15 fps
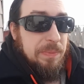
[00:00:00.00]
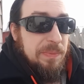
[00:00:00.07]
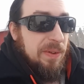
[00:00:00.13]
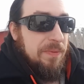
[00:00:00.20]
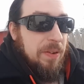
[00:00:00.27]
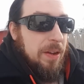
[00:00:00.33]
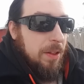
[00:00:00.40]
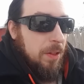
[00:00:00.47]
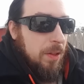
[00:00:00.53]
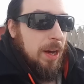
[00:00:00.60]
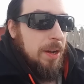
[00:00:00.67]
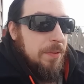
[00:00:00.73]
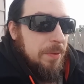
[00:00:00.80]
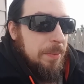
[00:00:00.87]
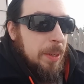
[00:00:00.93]
I've had a
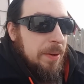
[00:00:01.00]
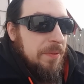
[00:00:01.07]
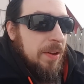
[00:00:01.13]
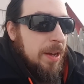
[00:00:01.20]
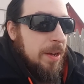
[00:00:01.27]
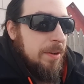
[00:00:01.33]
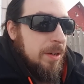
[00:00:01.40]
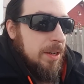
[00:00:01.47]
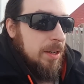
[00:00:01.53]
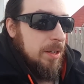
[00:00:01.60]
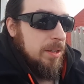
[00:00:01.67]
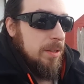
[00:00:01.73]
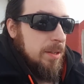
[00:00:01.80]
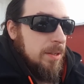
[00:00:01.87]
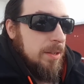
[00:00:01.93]
lot of them, and I've had
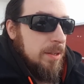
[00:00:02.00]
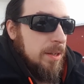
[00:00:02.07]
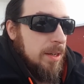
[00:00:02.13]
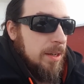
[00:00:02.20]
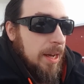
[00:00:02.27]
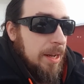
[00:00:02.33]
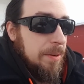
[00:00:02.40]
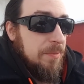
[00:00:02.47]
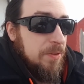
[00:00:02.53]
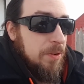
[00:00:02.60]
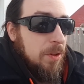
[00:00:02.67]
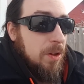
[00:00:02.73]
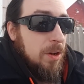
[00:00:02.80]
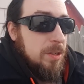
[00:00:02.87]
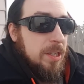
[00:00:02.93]
them for
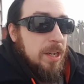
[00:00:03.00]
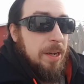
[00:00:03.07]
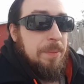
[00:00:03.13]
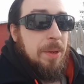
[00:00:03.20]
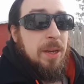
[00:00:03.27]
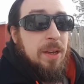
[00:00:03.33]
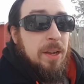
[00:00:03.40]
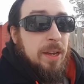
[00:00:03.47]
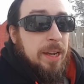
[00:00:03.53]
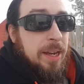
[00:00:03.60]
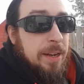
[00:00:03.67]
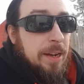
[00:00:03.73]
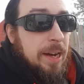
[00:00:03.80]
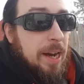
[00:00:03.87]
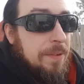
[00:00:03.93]
a long time,
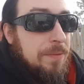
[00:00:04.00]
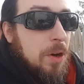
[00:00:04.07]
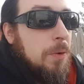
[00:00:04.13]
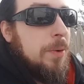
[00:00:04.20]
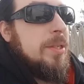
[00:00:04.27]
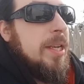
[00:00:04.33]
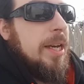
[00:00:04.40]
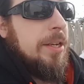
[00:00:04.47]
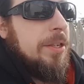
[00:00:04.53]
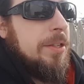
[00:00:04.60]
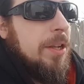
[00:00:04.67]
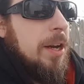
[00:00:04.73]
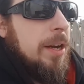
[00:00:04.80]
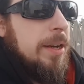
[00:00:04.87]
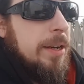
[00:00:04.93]
and I've always had good
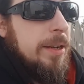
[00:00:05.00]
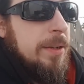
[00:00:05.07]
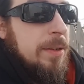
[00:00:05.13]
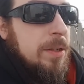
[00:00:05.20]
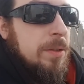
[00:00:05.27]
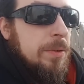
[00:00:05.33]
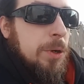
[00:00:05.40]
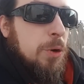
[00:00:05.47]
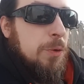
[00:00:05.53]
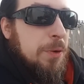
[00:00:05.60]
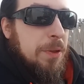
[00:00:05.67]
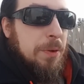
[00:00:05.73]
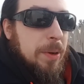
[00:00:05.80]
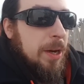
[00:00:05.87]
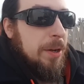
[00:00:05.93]
luck. Over
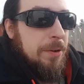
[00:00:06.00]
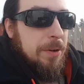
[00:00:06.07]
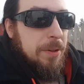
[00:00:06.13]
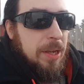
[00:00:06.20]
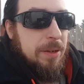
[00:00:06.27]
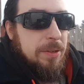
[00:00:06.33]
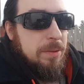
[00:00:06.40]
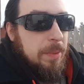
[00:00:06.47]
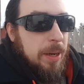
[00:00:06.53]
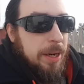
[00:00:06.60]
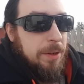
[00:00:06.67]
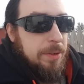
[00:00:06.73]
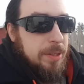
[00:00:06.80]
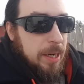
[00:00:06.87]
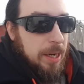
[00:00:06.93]
300,000
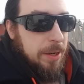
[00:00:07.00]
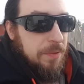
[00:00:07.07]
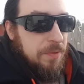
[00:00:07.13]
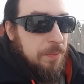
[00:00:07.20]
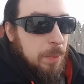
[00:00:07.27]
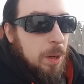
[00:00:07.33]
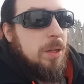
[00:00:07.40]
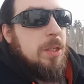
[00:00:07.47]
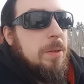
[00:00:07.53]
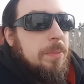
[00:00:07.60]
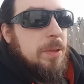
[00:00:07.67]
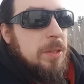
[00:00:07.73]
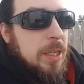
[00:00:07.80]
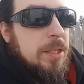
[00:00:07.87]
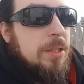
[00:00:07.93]
miles out of
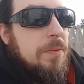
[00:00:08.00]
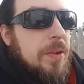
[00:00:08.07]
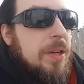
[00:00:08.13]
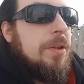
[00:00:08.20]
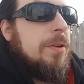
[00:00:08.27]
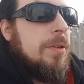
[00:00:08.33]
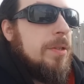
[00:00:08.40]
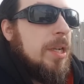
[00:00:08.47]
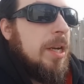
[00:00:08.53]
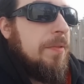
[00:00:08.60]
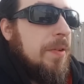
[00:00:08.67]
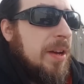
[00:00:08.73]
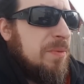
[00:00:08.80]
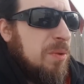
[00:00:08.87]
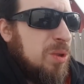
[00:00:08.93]
multiple diesel vehicles that I've
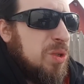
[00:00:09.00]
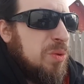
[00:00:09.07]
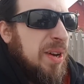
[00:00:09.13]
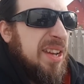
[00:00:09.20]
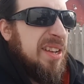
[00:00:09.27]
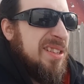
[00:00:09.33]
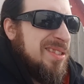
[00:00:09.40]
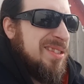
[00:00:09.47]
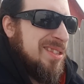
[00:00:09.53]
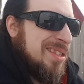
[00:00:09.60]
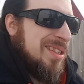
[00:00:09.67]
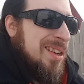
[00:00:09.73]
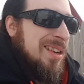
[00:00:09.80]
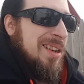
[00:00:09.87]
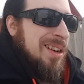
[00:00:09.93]
had, Volkswagens.
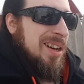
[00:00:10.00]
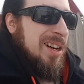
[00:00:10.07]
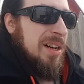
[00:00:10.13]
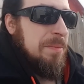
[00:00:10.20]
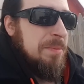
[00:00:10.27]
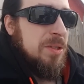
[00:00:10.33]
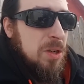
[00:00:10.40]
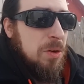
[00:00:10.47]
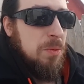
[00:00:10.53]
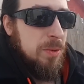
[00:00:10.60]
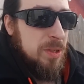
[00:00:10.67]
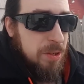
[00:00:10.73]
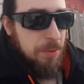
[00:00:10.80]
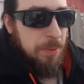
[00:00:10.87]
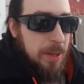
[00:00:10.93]
So we'll
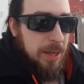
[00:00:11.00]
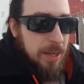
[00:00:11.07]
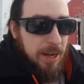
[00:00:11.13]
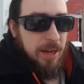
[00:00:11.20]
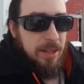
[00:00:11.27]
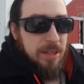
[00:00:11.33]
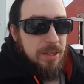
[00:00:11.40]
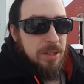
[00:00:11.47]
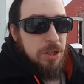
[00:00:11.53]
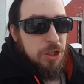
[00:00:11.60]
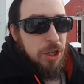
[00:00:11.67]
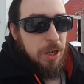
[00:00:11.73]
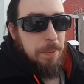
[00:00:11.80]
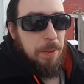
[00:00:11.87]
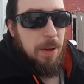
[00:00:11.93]
see what we can get out of this
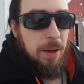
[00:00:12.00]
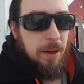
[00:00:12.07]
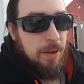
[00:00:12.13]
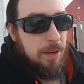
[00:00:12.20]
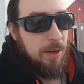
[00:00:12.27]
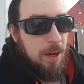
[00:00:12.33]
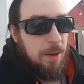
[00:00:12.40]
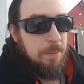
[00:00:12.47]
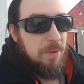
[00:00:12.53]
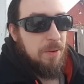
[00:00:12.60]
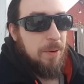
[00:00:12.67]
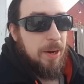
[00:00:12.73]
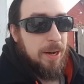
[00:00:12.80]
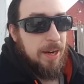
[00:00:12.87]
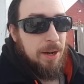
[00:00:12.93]
Jeep, but
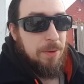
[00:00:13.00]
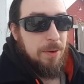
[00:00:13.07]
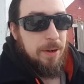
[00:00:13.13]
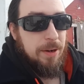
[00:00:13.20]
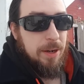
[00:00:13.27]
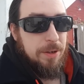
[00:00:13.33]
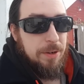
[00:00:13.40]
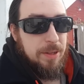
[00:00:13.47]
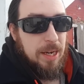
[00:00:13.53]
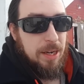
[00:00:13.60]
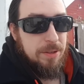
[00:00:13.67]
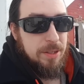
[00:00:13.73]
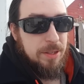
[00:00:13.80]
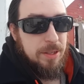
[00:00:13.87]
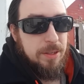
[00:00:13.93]
right now we're at
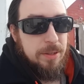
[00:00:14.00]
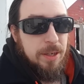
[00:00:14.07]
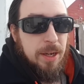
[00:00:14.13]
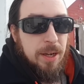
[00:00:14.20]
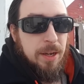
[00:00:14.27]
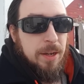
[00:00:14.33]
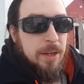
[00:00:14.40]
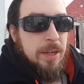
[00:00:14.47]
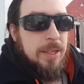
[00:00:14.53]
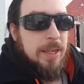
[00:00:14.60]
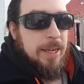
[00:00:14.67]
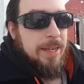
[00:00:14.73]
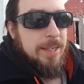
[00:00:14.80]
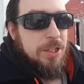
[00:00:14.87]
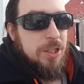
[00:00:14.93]
100,000,
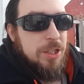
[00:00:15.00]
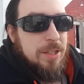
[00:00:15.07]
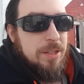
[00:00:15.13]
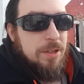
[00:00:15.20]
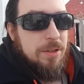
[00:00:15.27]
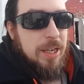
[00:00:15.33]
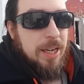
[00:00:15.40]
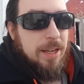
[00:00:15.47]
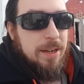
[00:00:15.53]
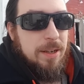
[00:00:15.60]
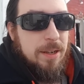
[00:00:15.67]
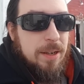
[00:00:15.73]
and she's still ticking.